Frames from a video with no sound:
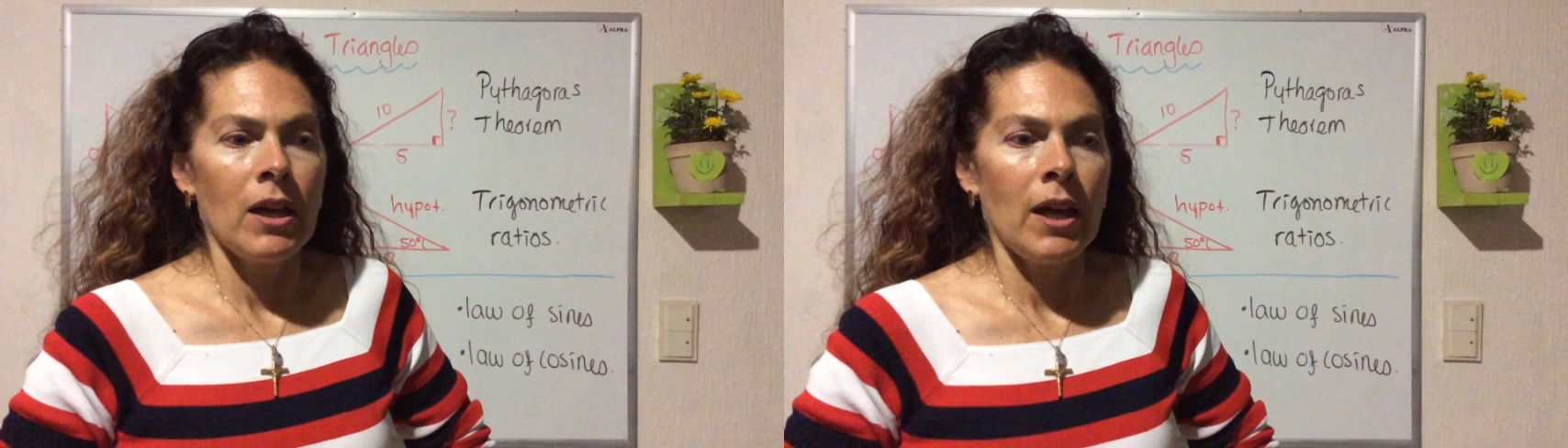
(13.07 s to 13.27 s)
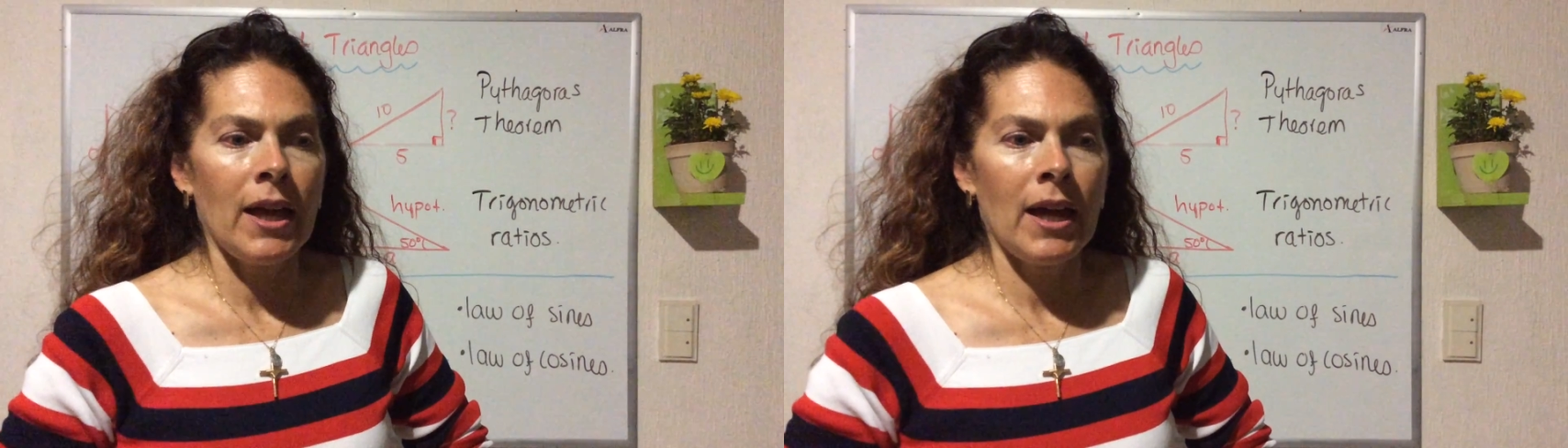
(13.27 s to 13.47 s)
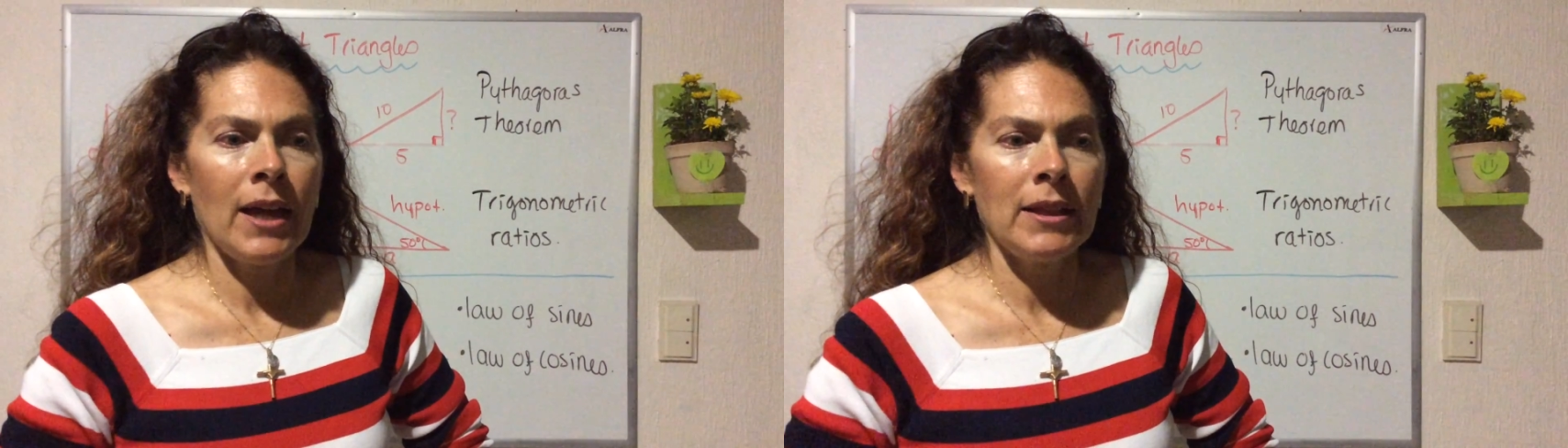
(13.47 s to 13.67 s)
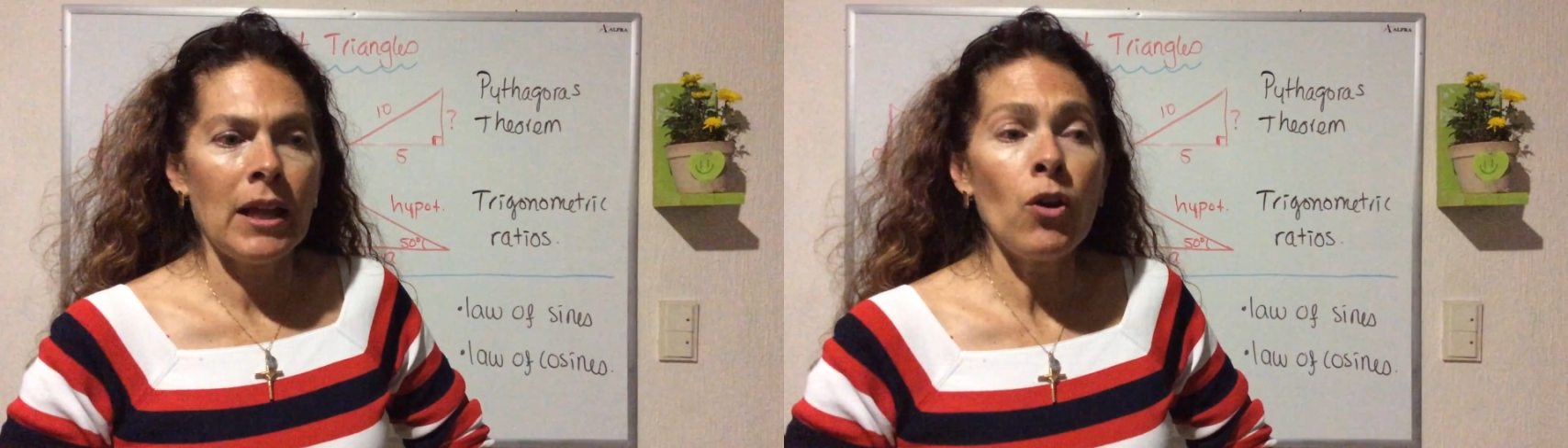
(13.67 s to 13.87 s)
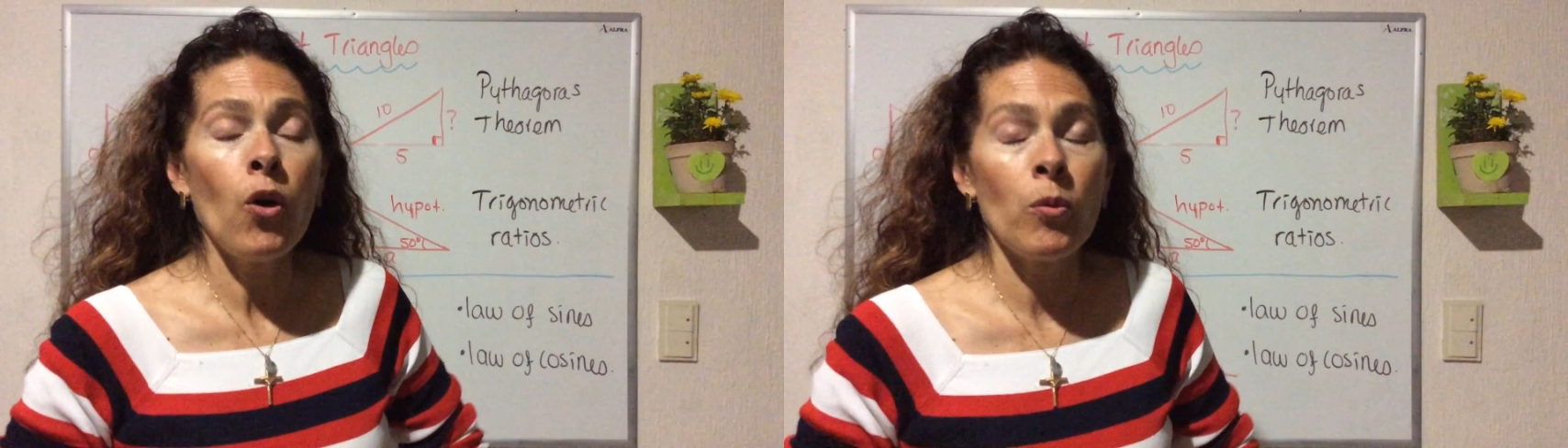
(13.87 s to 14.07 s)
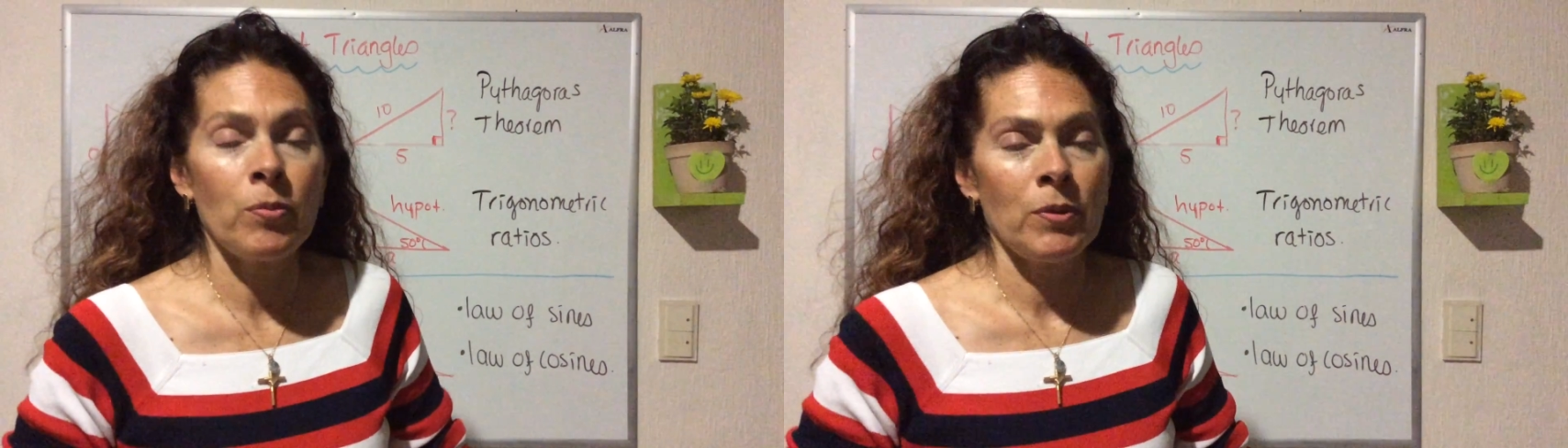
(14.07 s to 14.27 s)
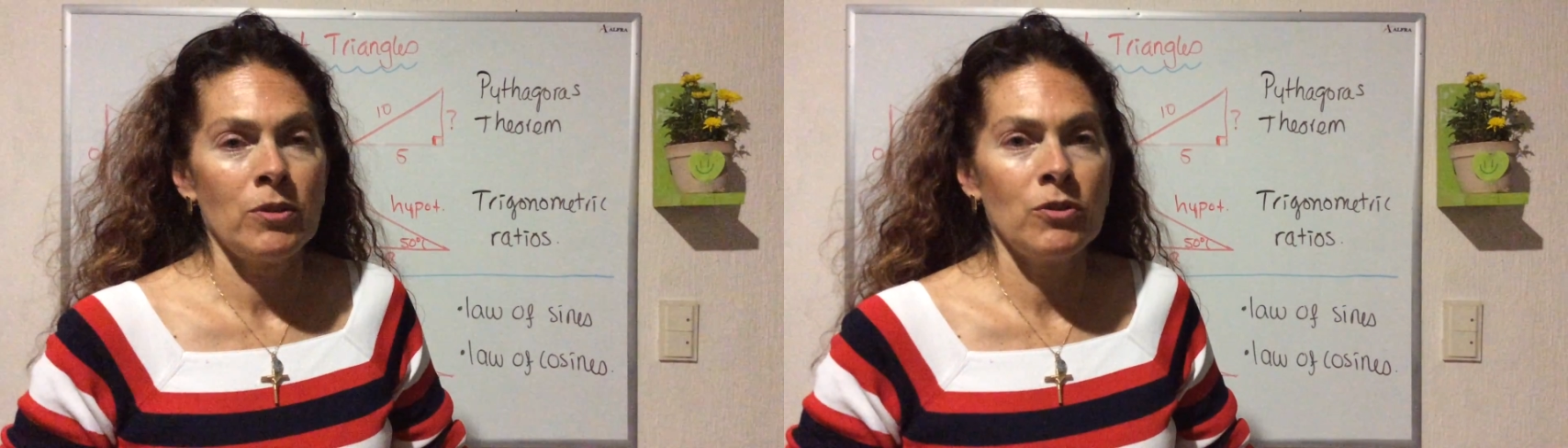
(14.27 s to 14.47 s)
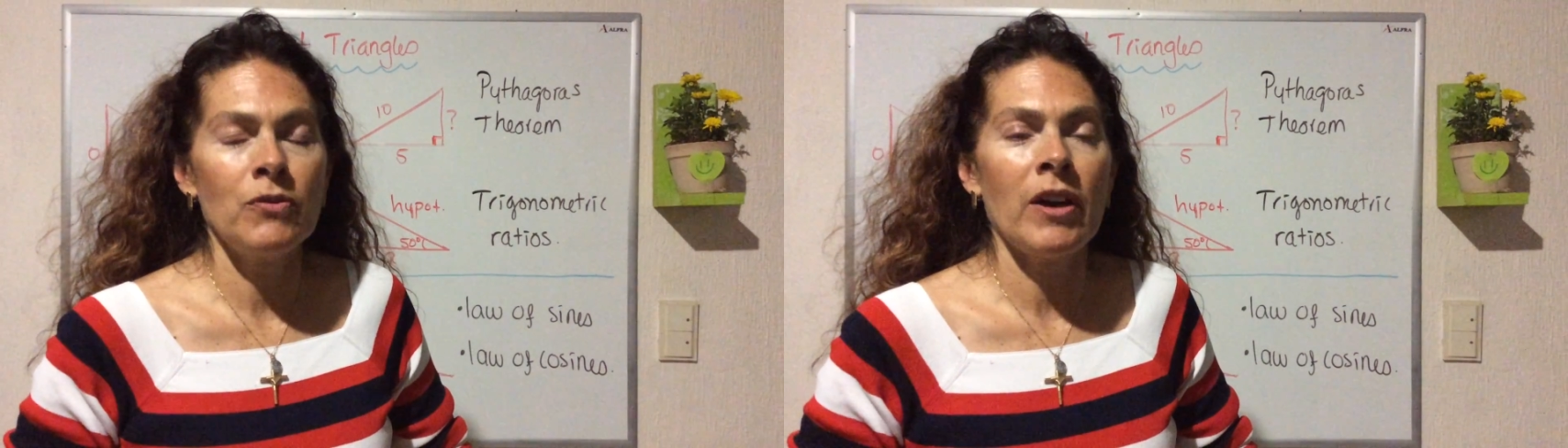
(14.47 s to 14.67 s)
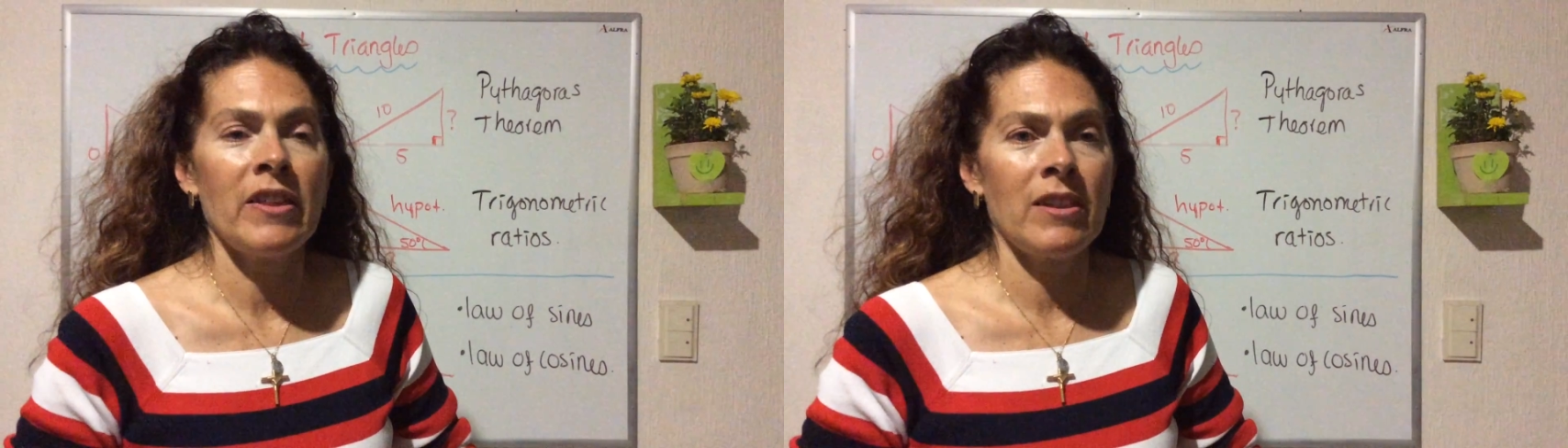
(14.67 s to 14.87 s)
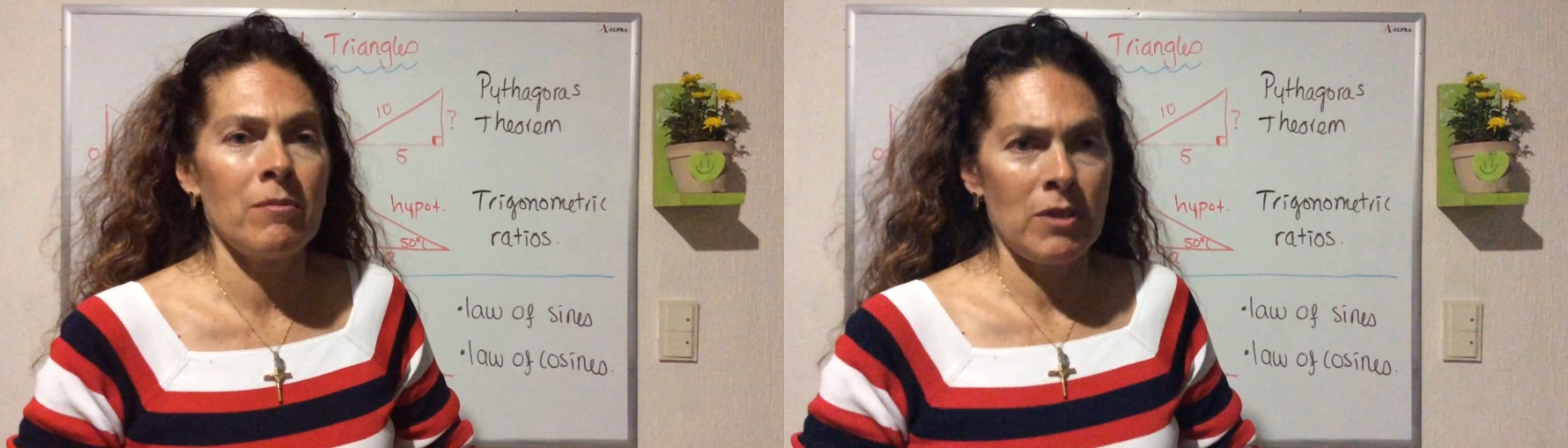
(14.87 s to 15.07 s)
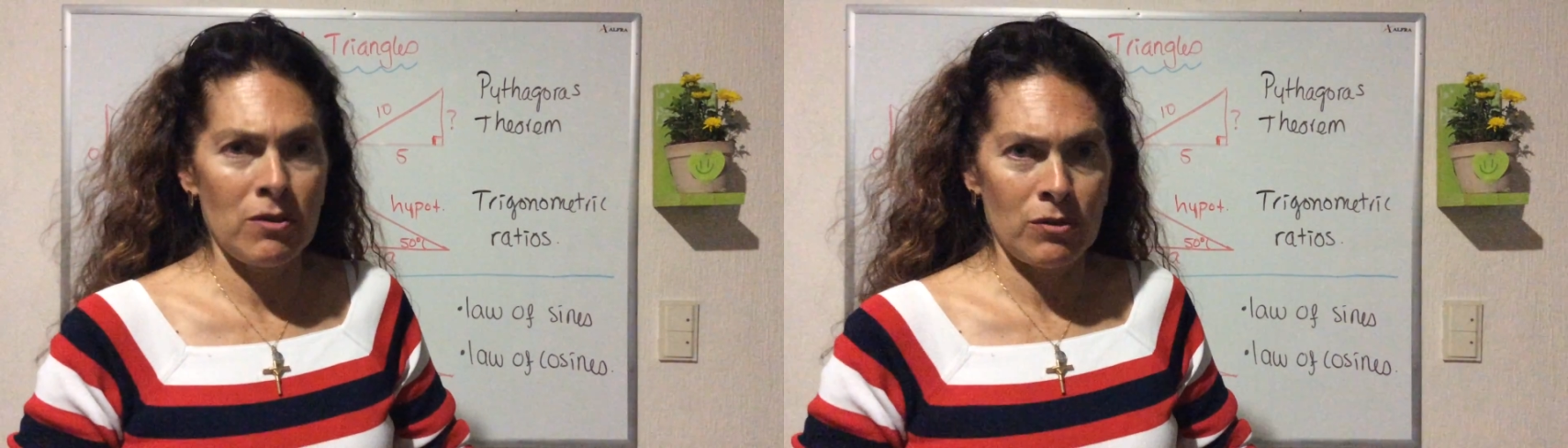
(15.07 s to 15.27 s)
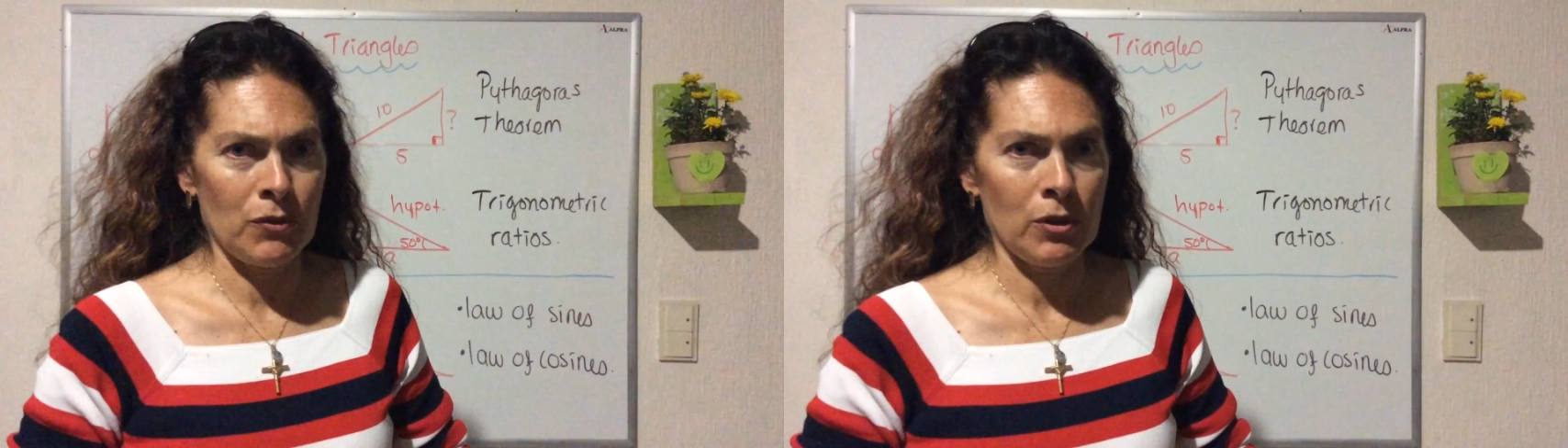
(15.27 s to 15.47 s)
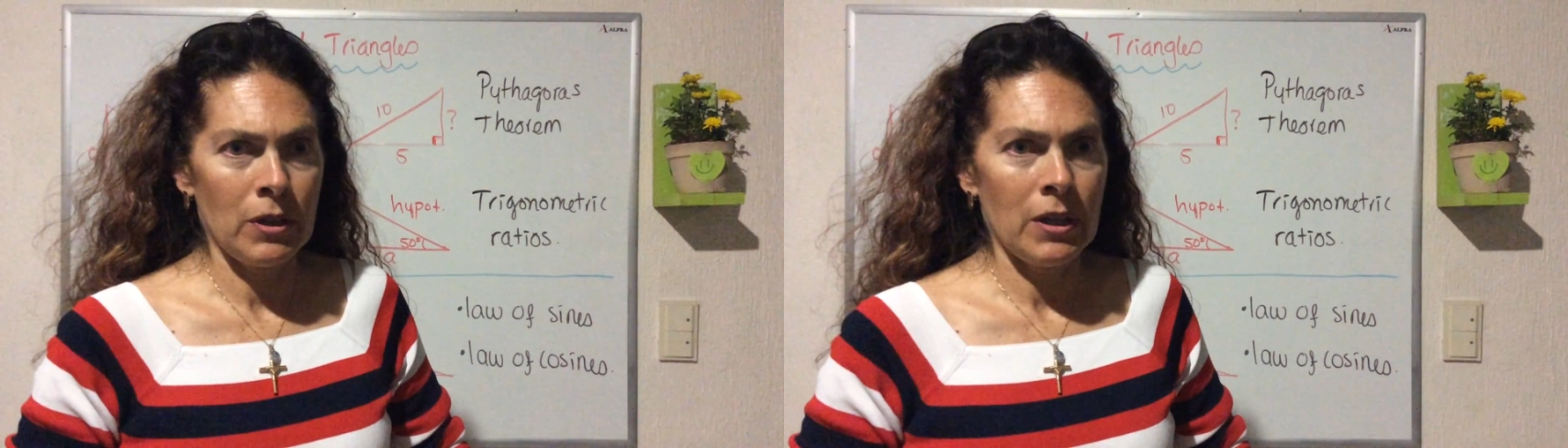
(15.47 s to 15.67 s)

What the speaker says: and I hope you find them useful.